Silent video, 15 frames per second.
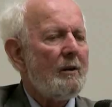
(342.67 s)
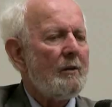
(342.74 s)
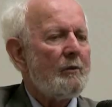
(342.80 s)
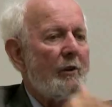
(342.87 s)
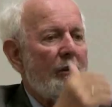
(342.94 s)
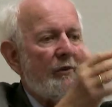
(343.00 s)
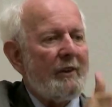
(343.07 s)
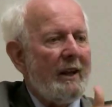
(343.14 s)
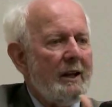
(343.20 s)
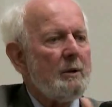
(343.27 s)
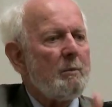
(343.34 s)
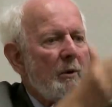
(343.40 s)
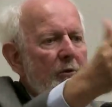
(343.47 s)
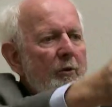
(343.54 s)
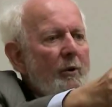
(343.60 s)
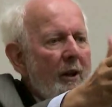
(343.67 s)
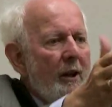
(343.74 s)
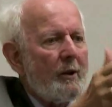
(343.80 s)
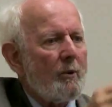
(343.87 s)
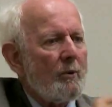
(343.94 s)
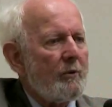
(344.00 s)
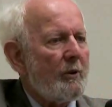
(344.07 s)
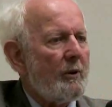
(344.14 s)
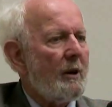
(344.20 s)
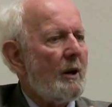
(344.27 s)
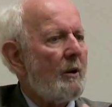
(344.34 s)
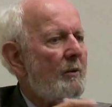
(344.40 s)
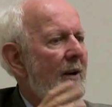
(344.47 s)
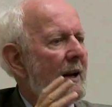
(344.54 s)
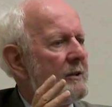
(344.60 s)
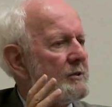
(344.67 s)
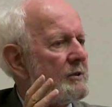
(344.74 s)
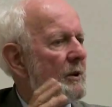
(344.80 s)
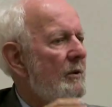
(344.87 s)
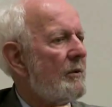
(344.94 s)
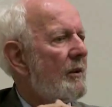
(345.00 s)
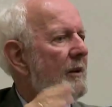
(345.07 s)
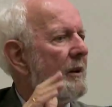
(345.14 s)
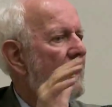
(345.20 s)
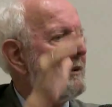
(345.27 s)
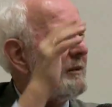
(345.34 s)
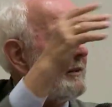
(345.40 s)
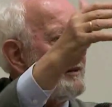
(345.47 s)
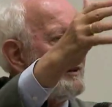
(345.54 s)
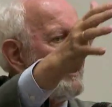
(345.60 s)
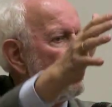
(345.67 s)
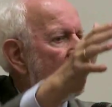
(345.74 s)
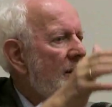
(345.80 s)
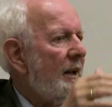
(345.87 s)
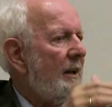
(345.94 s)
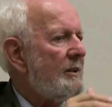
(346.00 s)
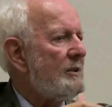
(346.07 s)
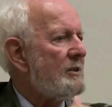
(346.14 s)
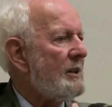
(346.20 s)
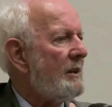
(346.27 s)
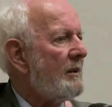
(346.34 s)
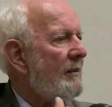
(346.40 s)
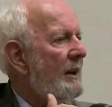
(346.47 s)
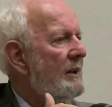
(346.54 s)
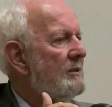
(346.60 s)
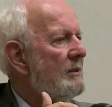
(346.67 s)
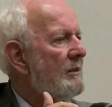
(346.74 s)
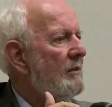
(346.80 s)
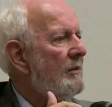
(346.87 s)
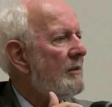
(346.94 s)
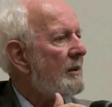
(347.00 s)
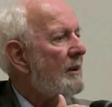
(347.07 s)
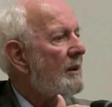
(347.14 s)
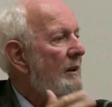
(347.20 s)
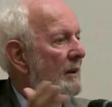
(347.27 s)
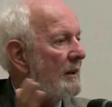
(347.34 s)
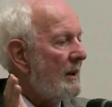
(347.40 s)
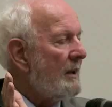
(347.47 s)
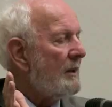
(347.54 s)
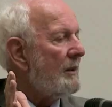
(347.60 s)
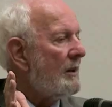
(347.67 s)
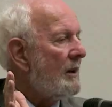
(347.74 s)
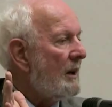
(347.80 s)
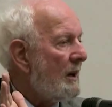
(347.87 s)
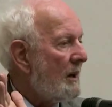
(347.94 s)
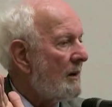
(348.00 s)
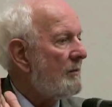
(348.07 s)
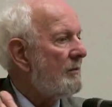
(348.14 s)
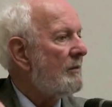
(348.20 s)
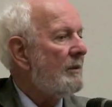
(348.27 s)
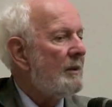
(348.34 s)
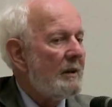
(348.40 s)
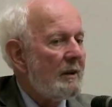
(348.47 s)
sustainable, so that also our grandchildren and later generations can have